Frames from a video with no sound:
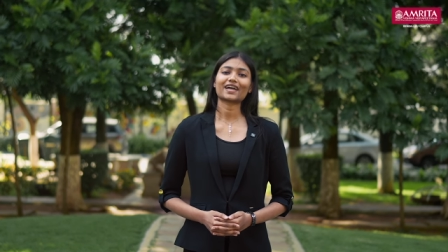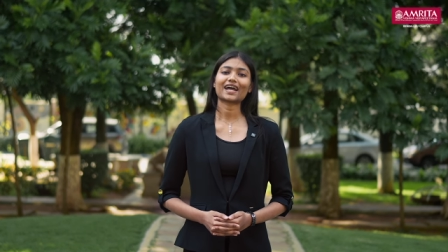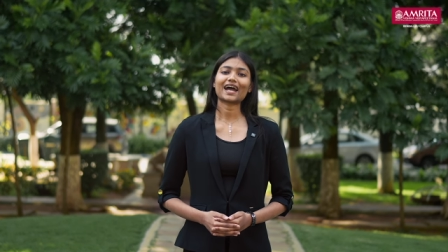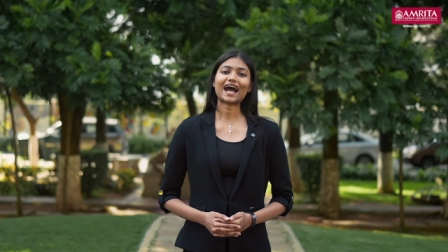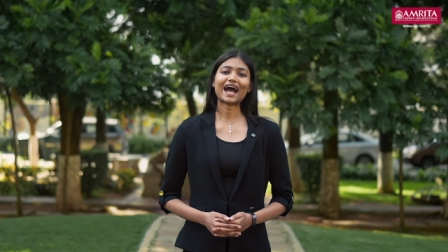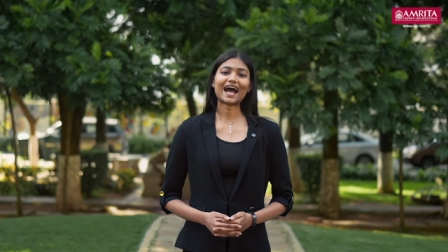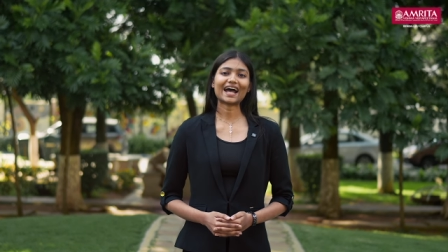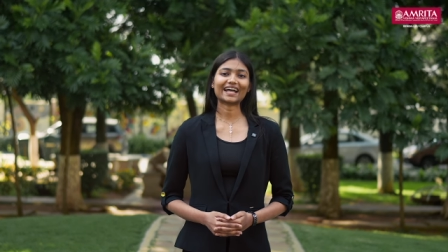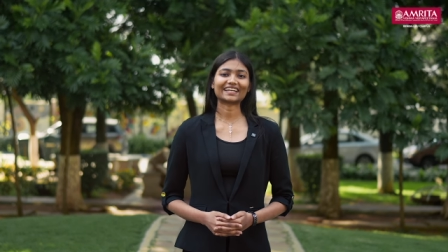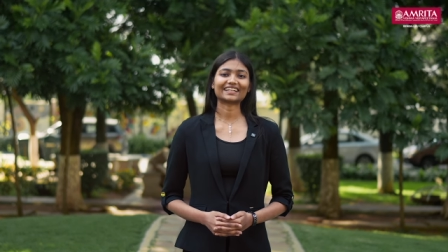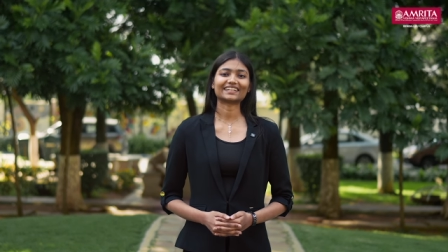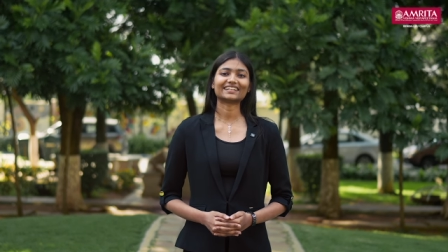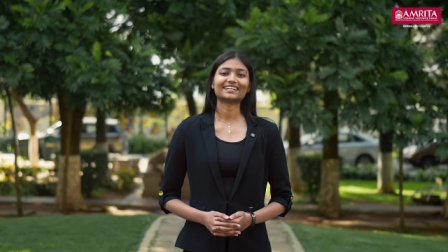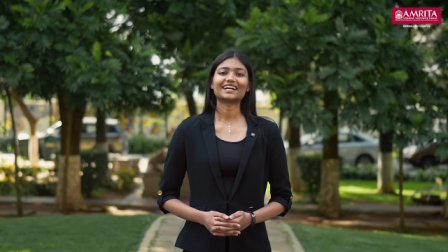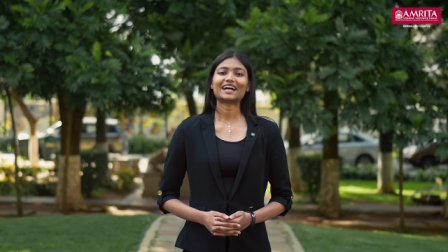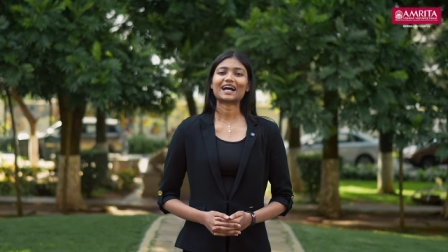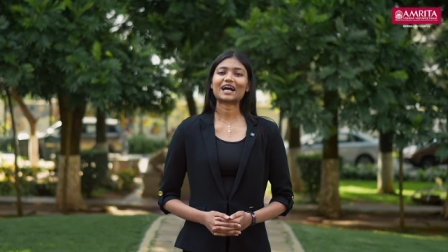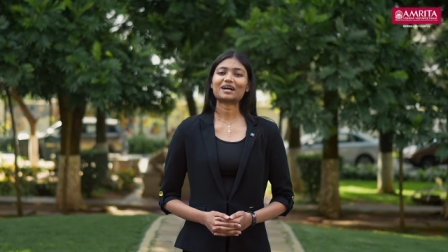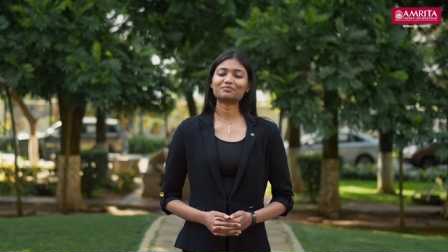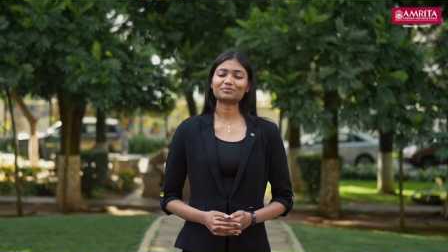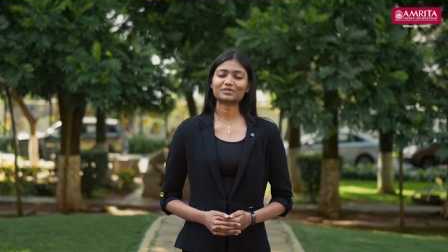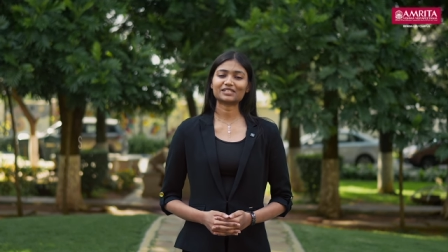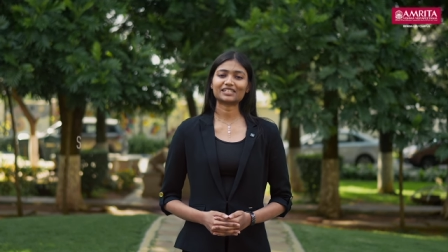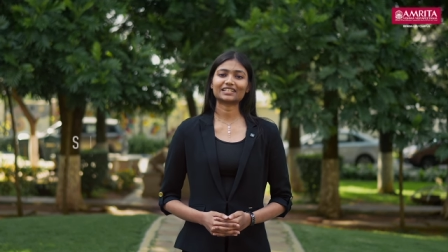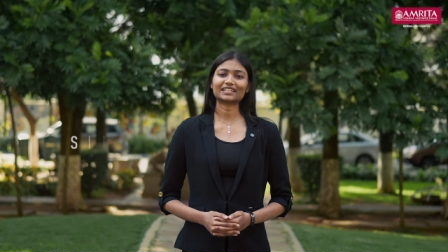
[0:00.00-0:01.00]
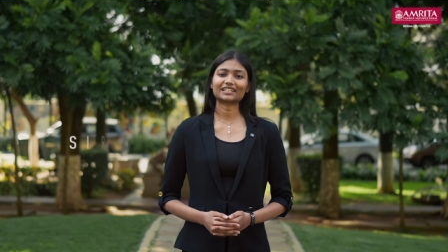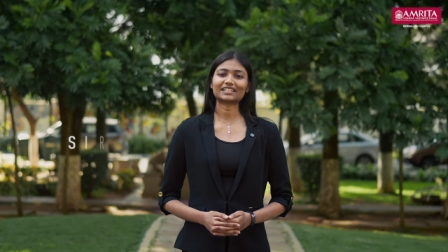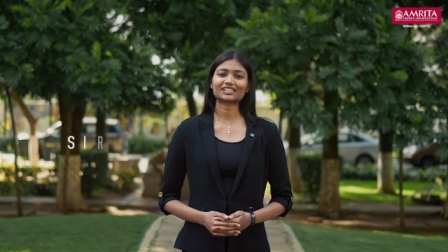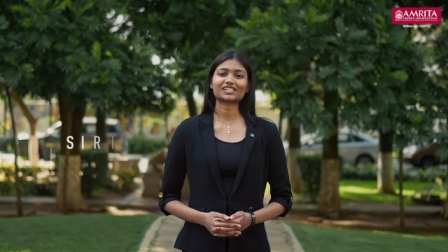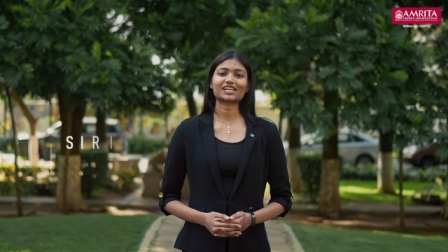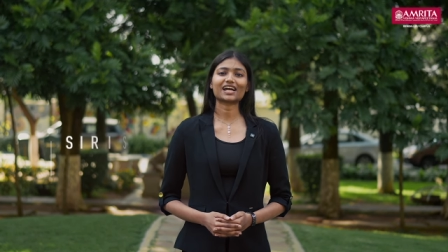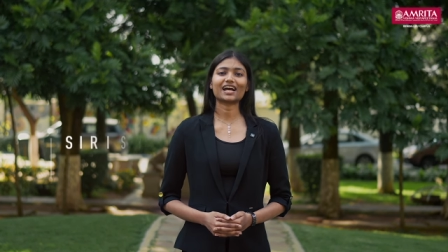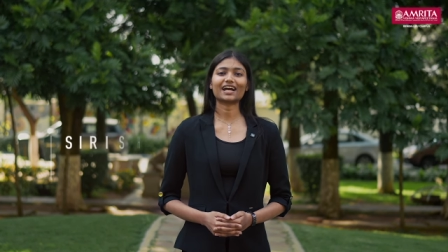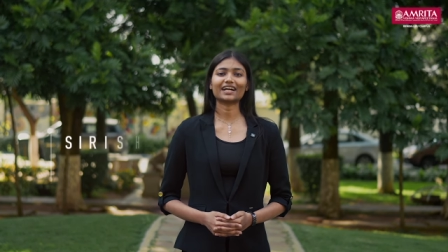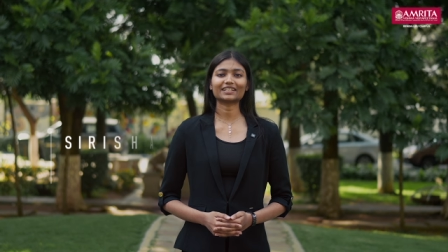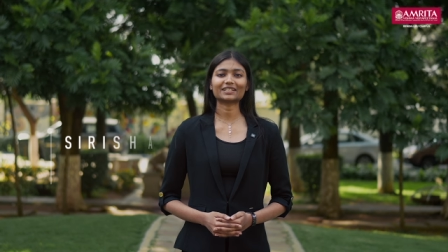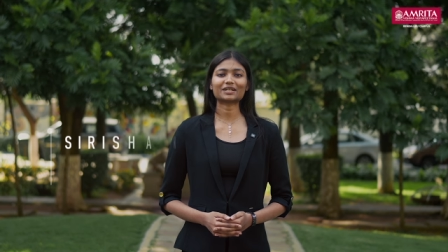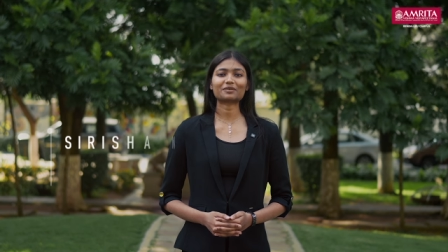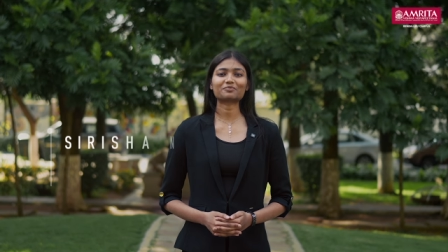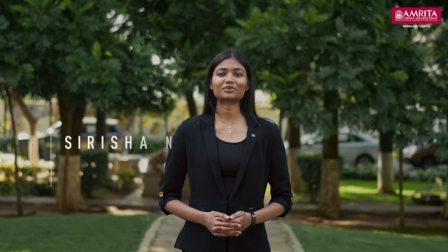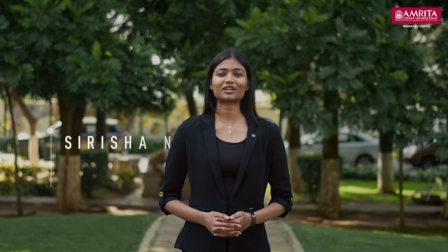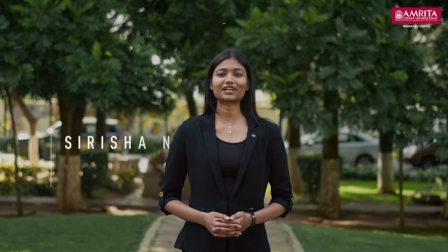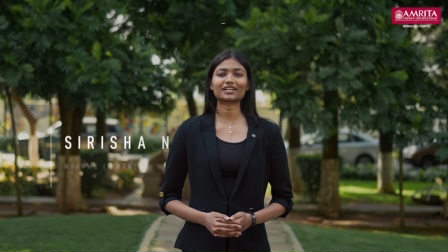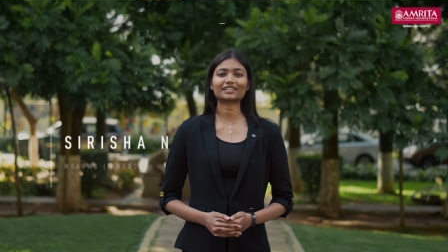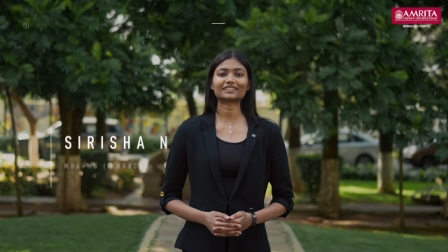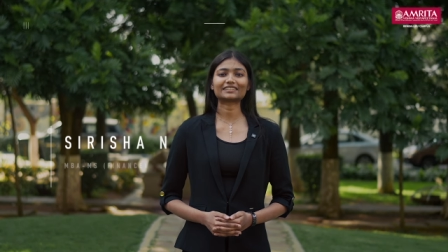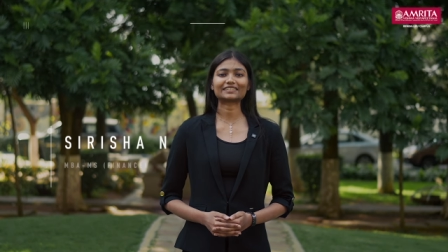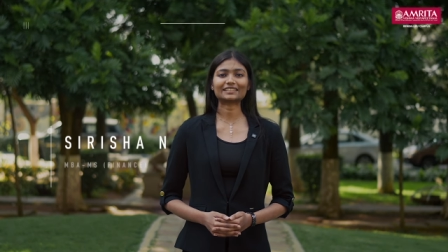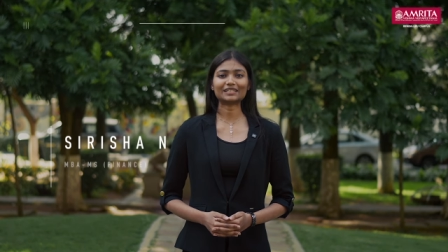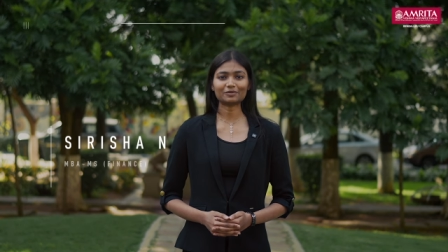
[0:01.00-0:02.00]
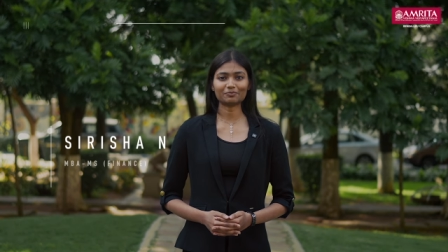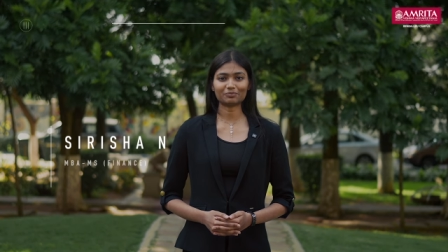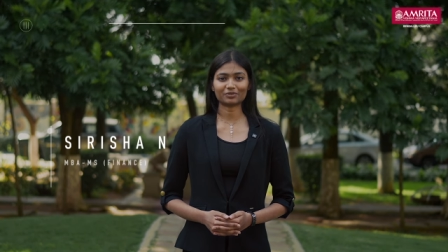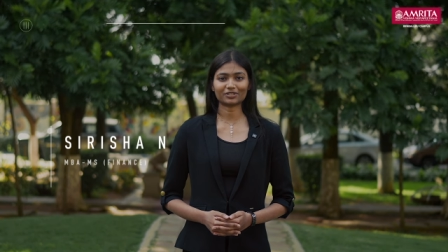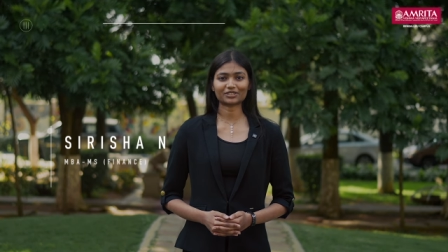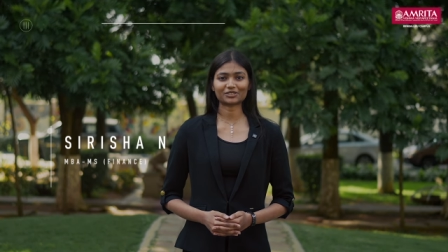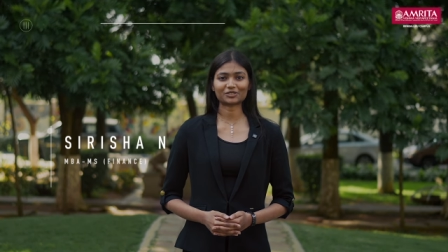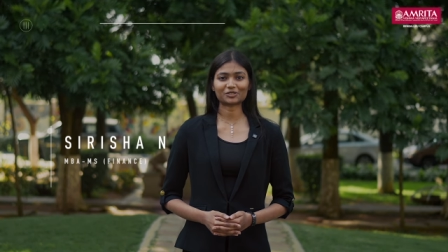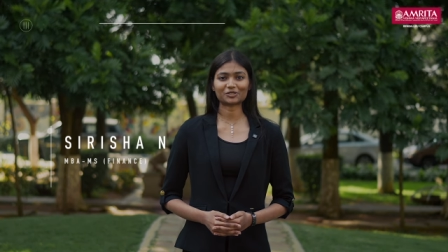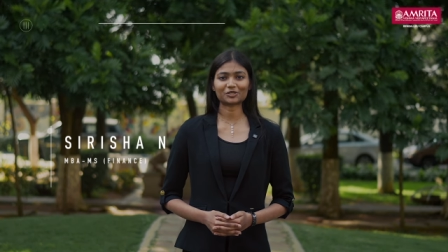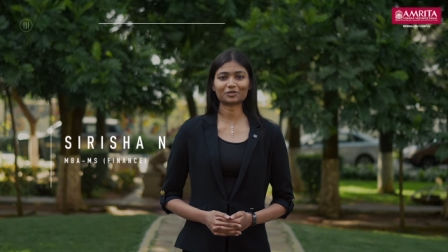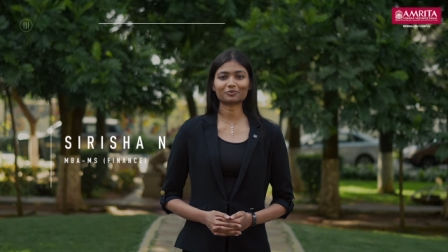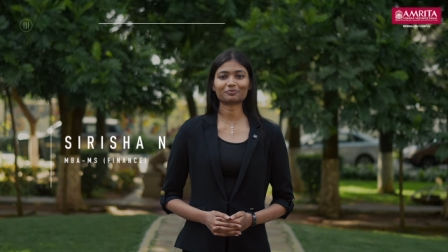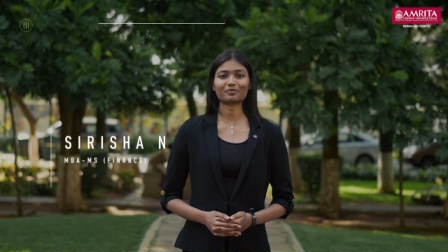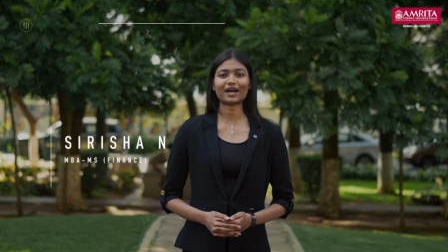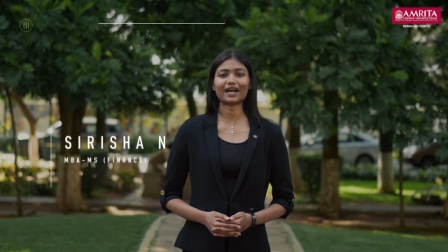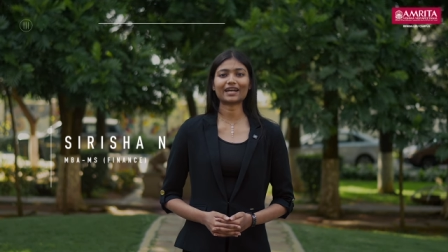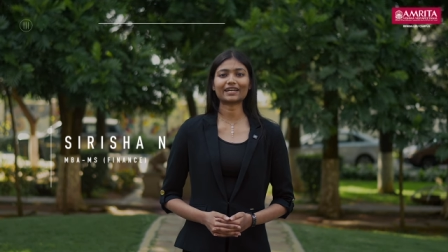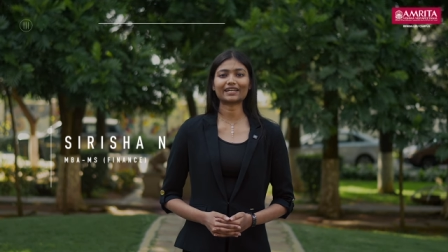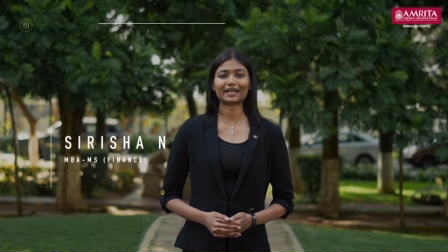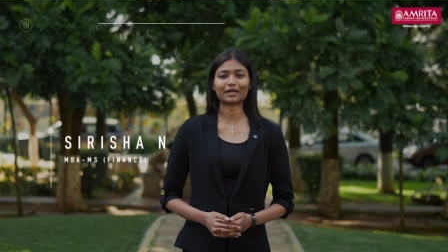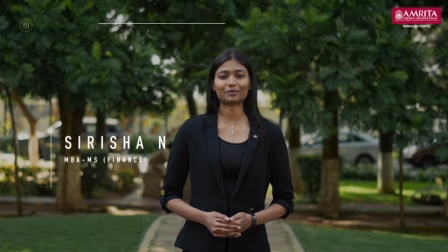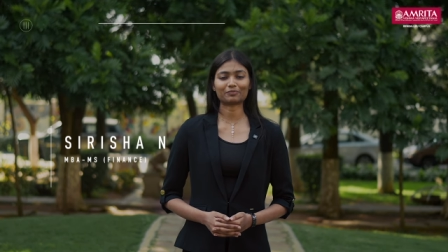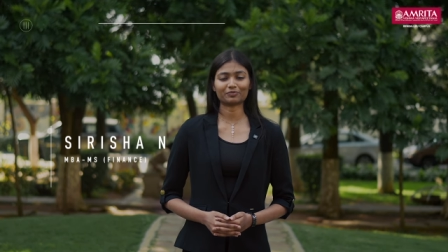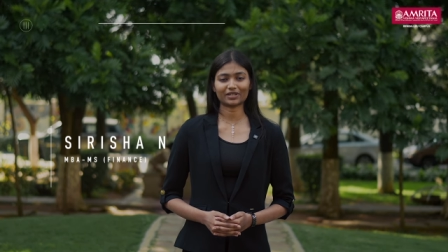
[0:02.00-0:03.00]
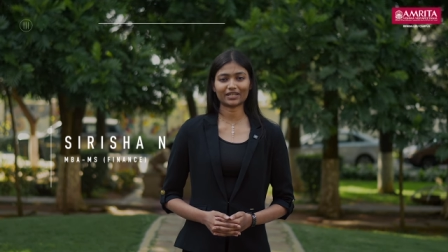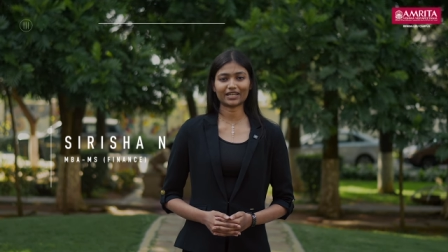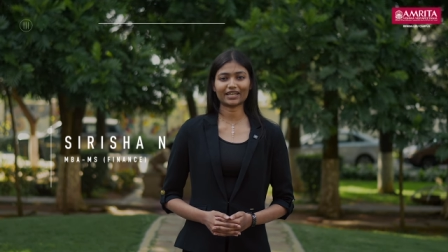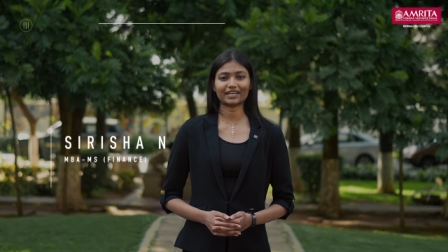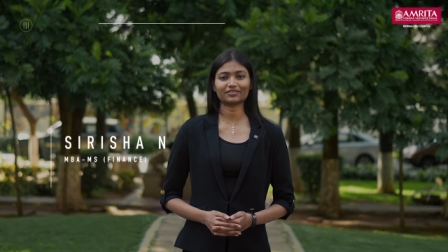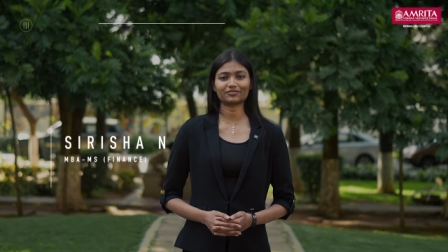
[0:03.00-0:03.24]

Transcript: Hi, I'm Sirisha and I'm currently pursuing my MBA